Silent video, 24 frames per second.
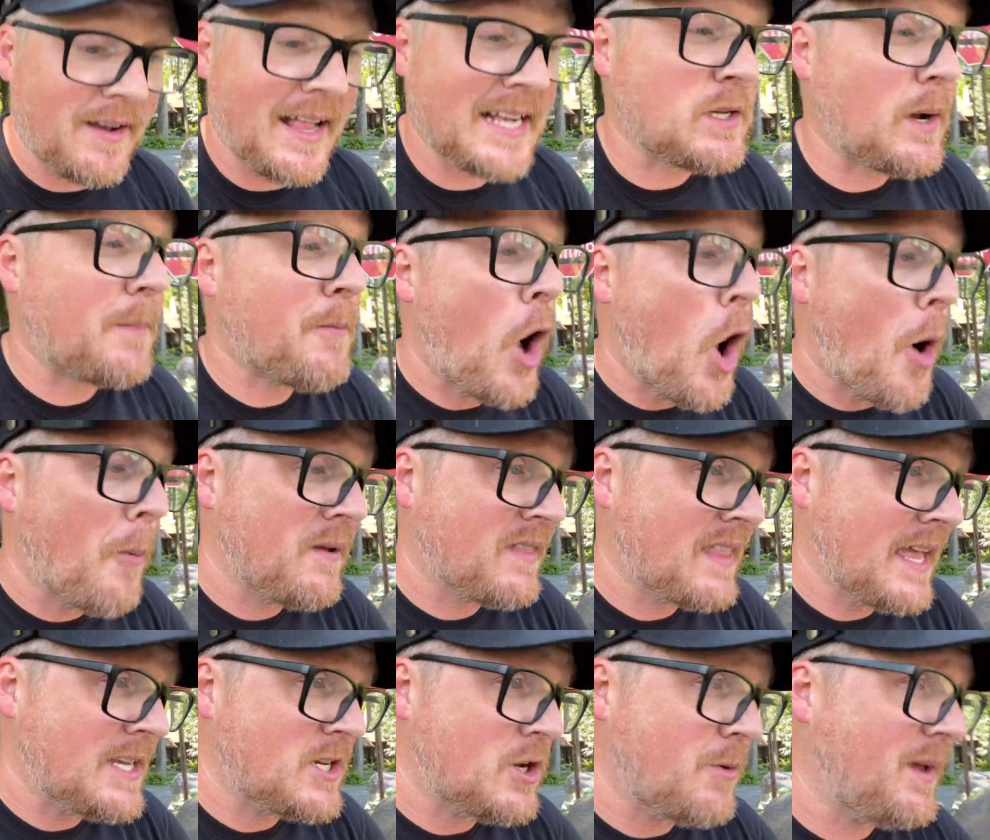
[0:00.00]
That's what I'm
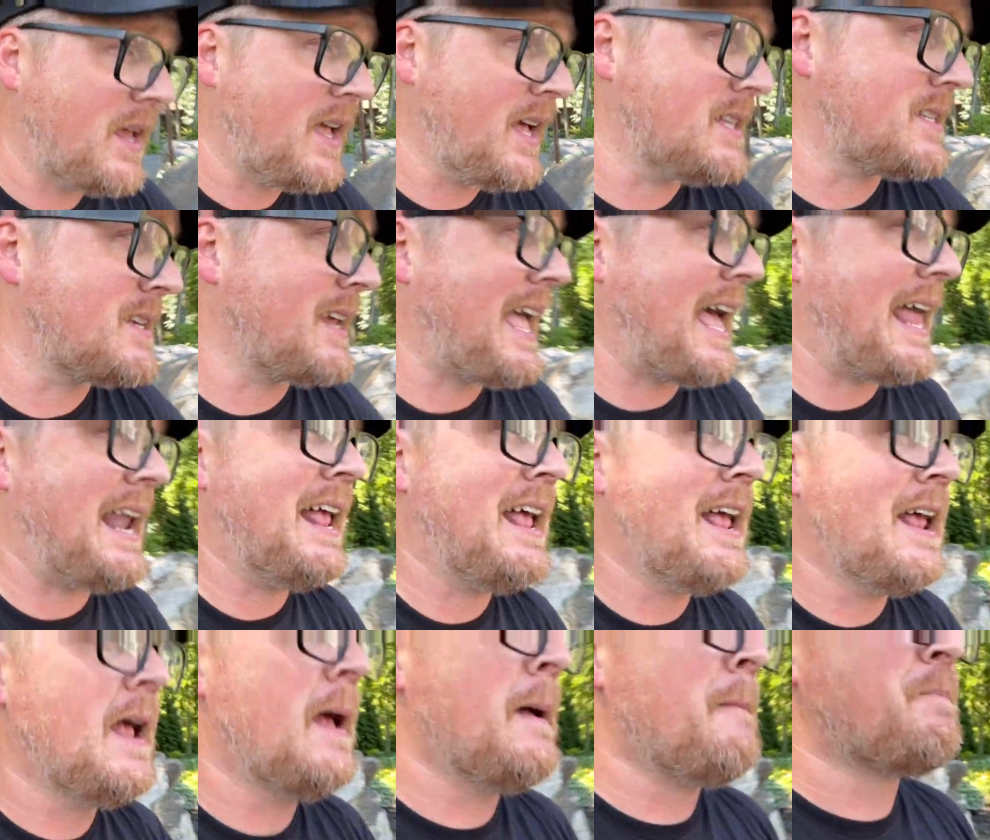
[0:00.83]
hoping they do, because again,
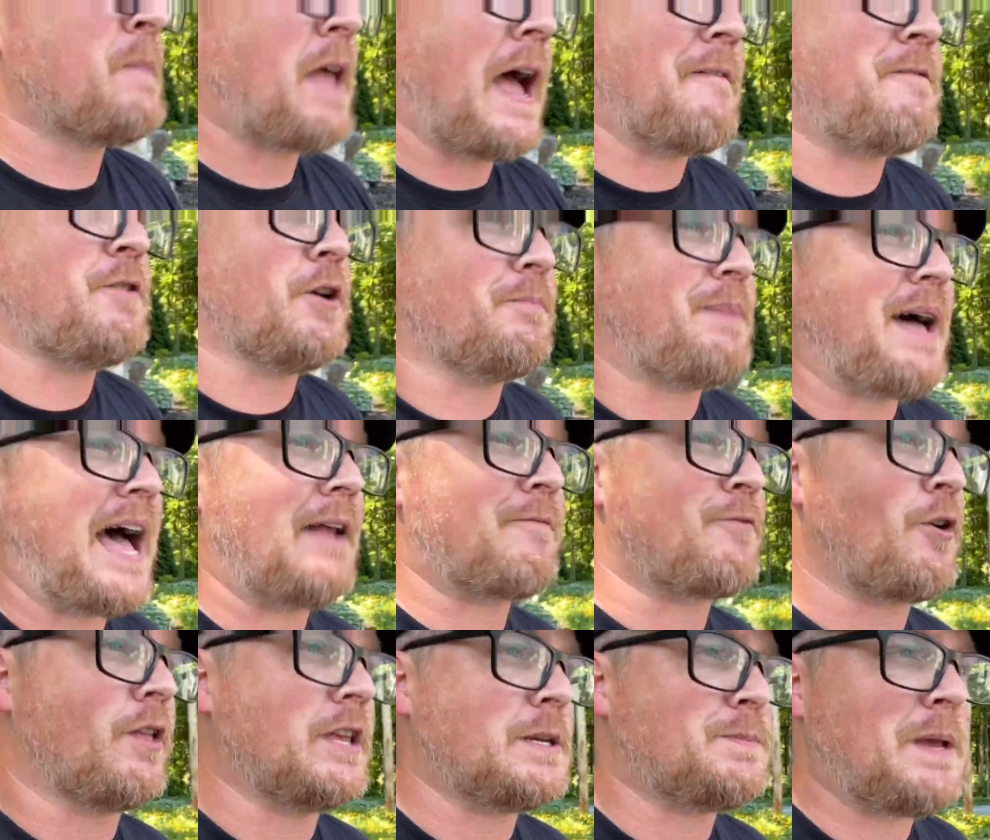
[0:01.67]
I feel bad
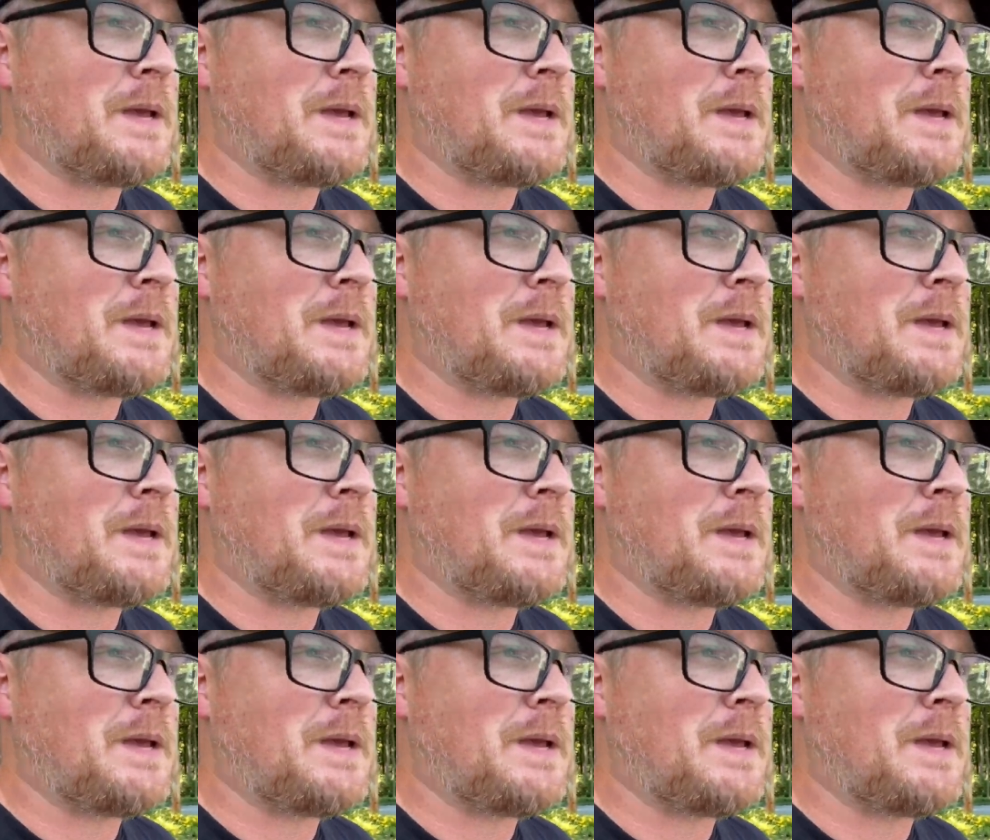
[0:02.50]
for all these